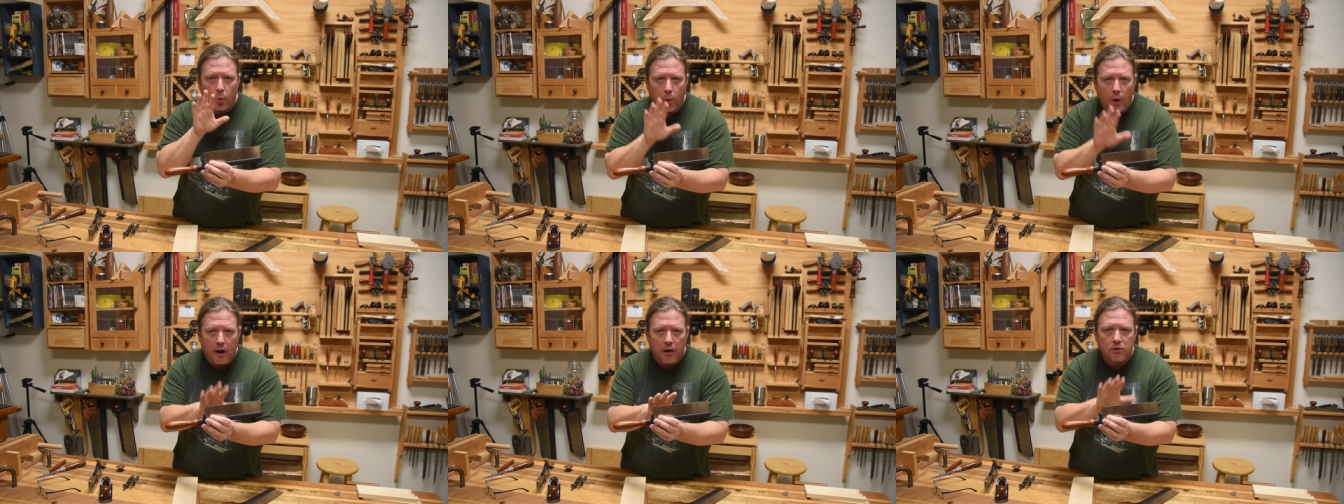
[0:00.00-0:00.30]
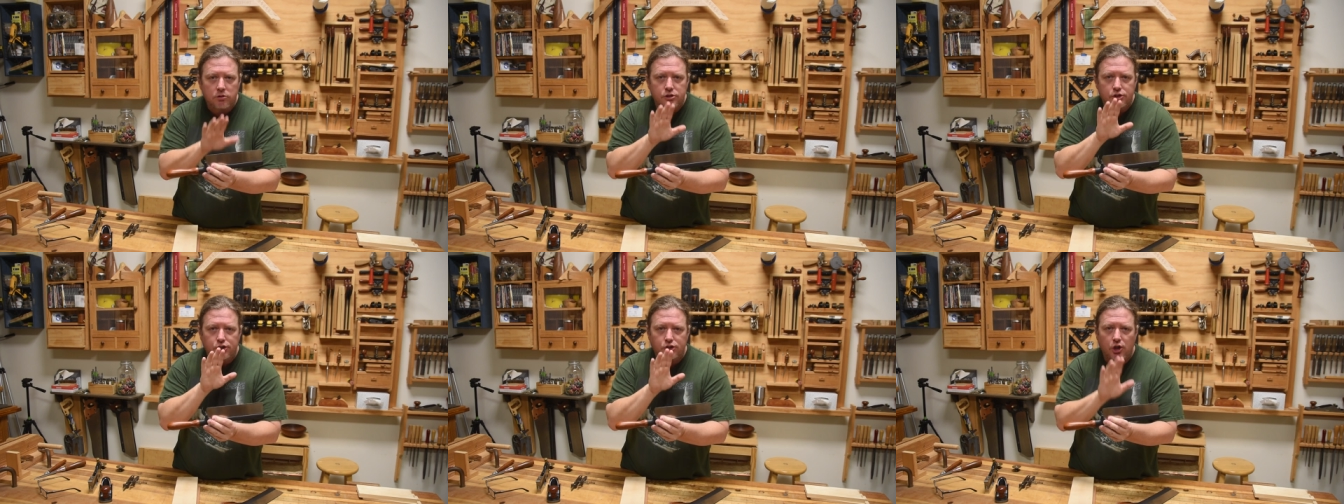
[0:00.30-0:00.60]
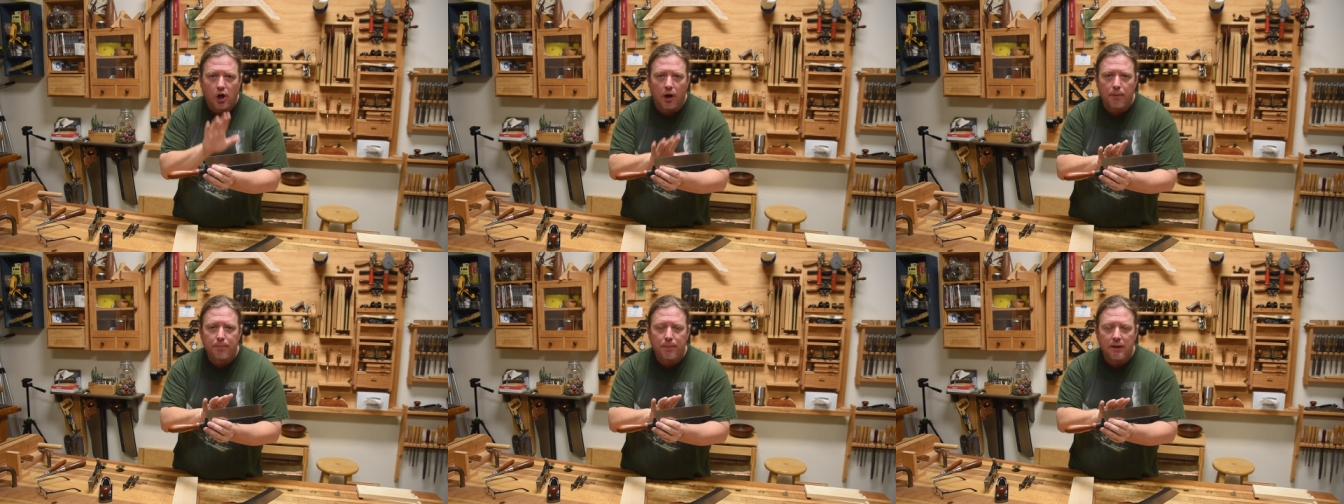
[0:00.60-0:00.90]

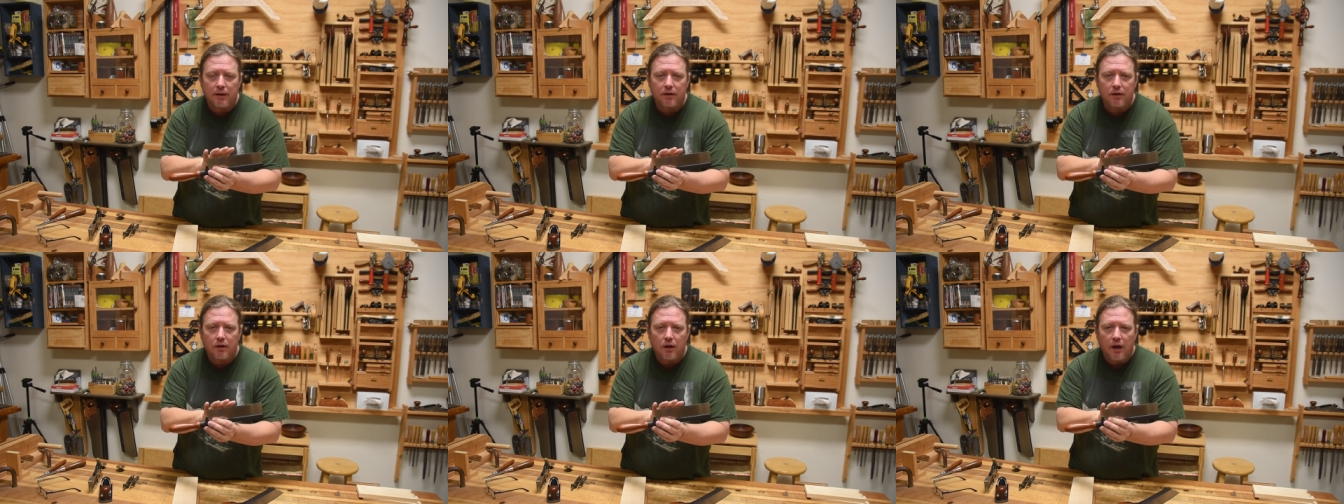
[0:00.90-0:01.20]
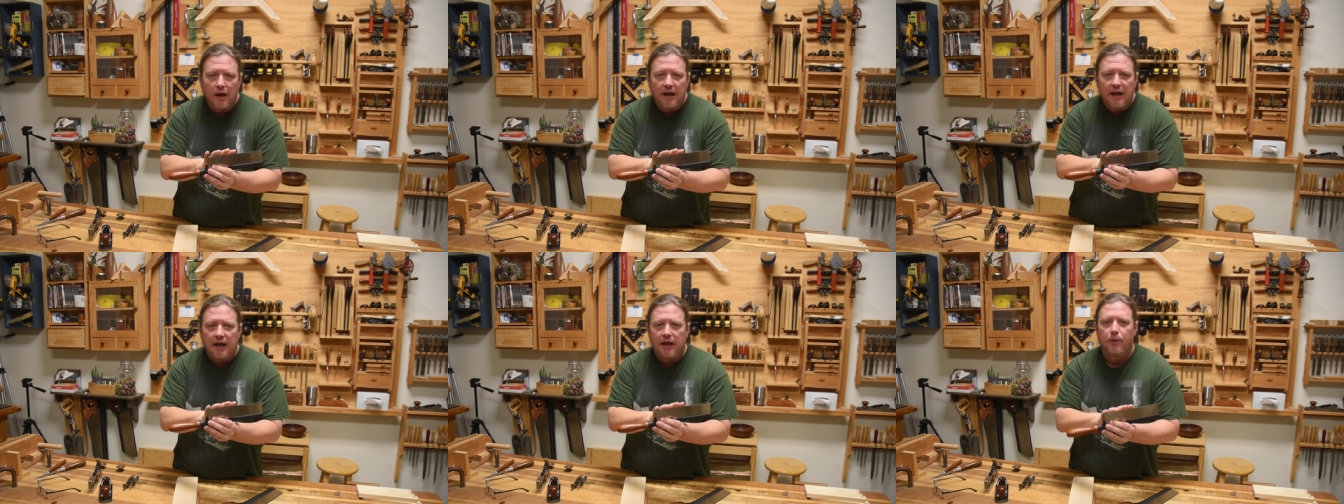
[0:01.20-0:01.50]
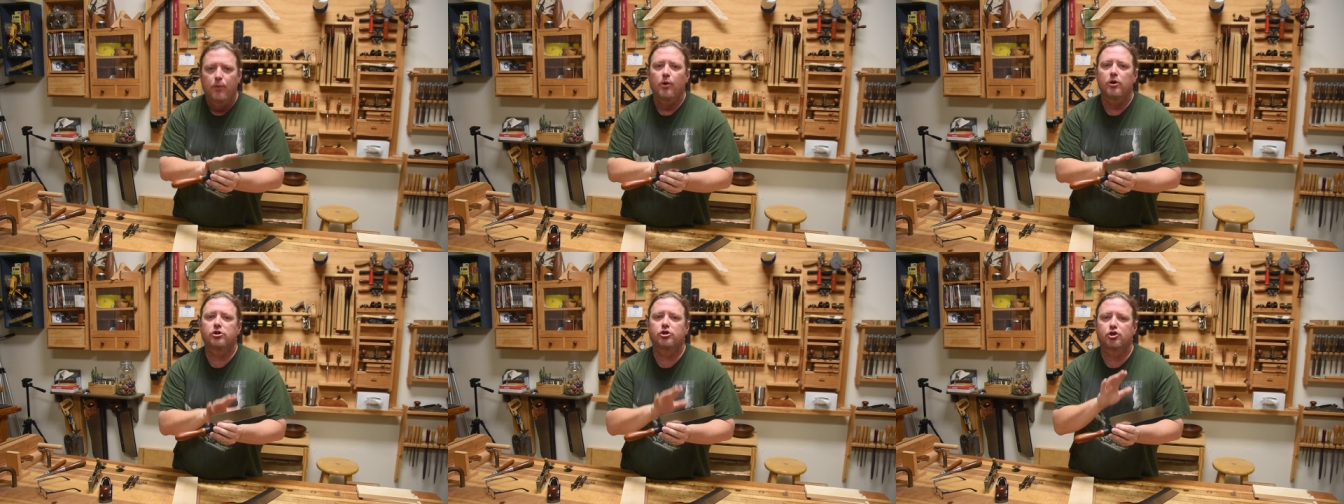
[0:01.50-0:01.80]
well-sharpened,
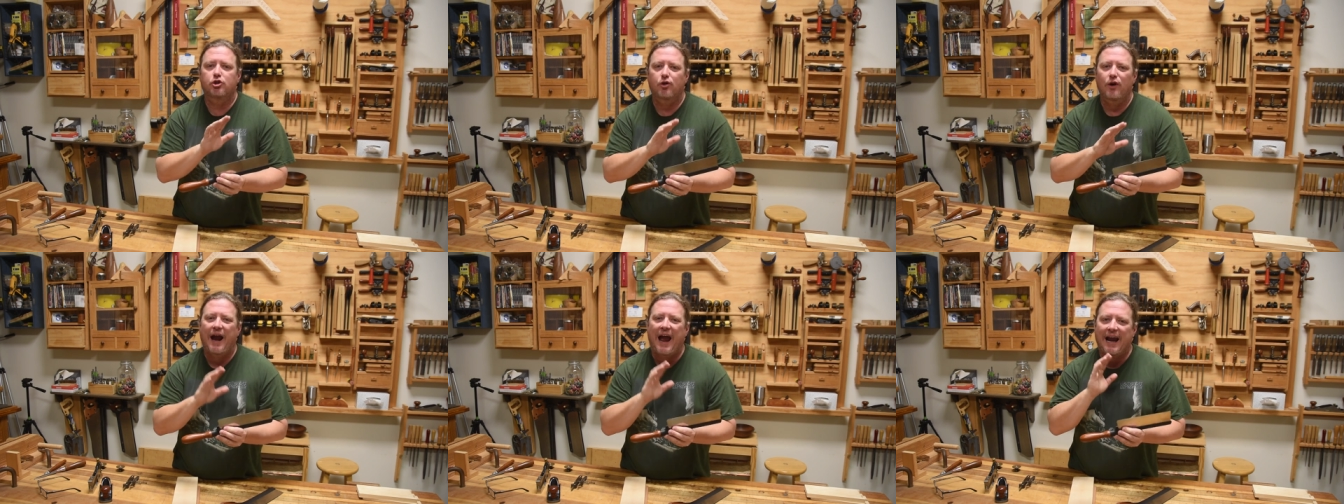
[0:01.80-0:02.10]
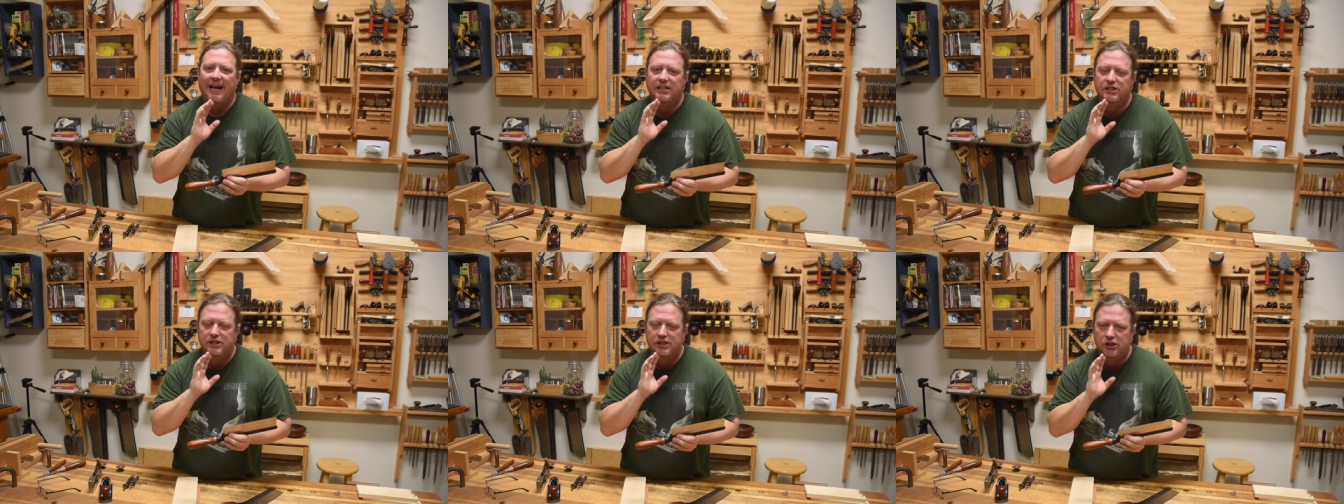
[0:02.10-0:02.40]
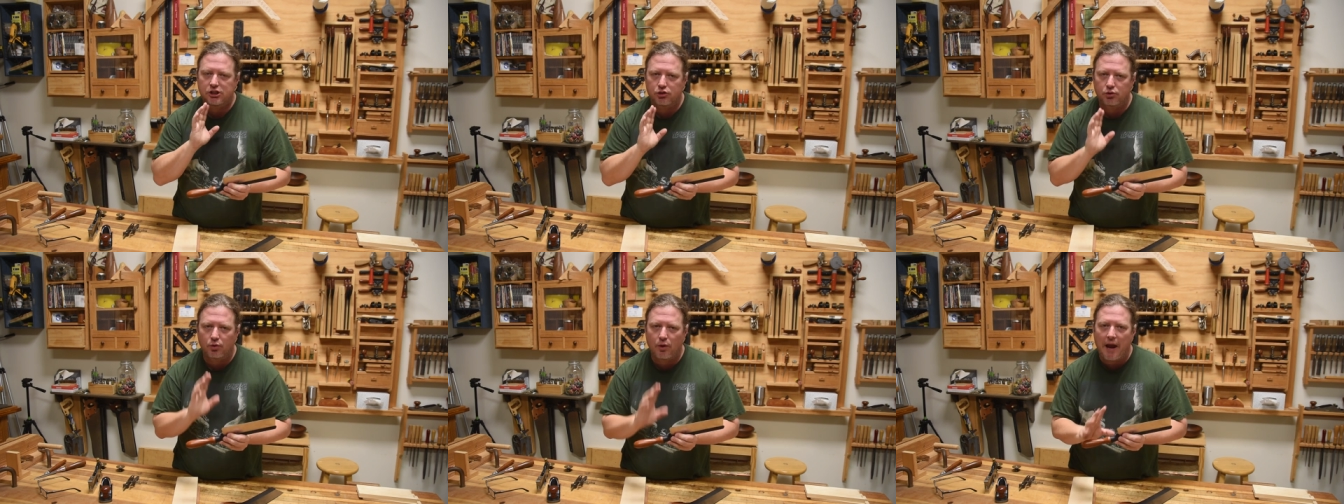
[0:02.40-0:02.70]
it will track
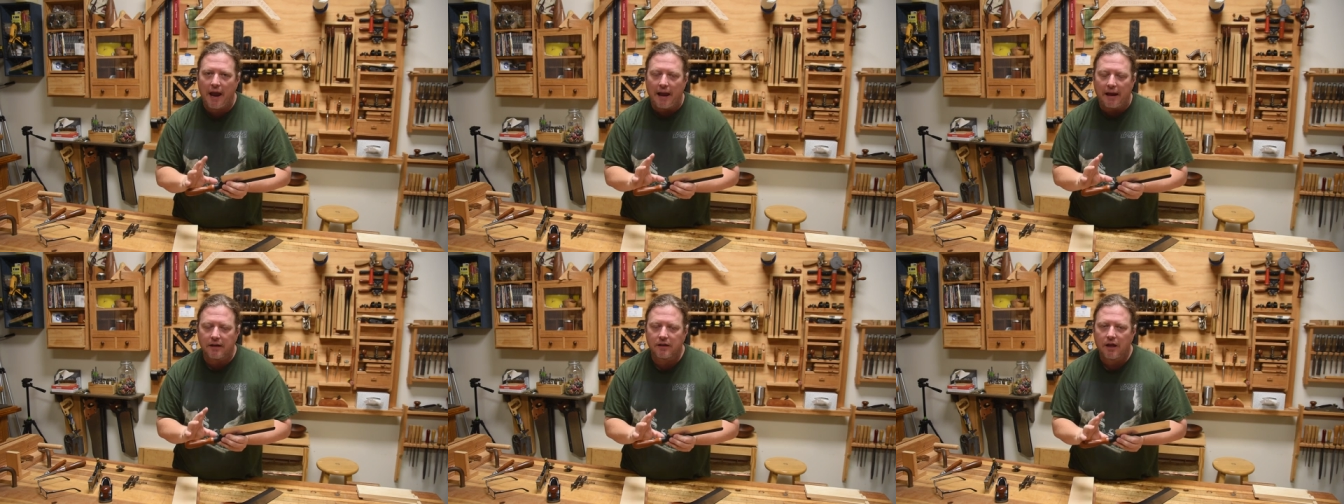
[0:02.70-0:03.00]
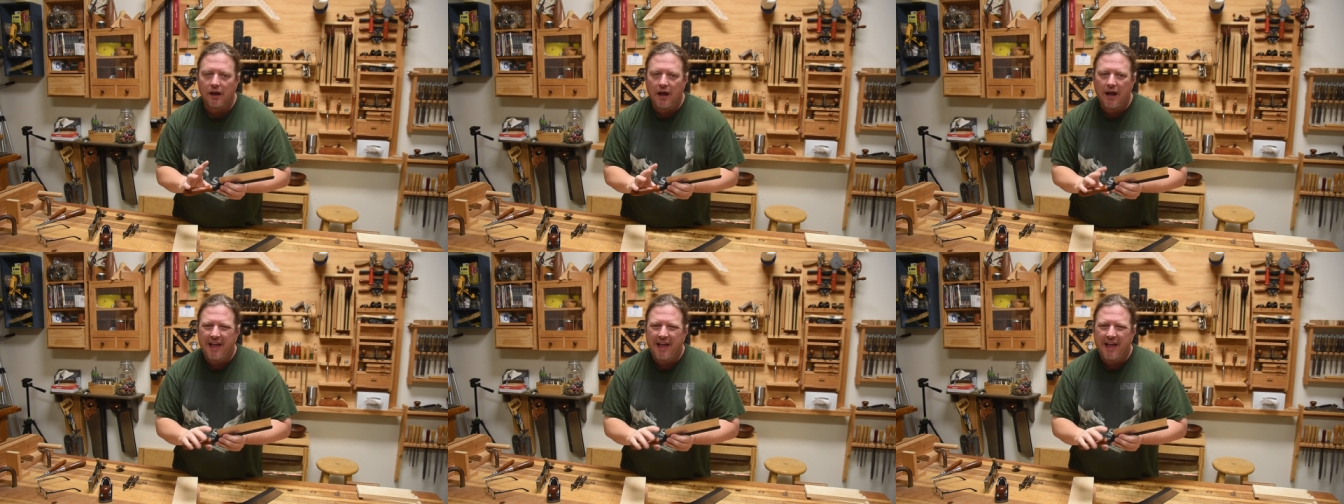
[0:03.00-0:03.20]
straight.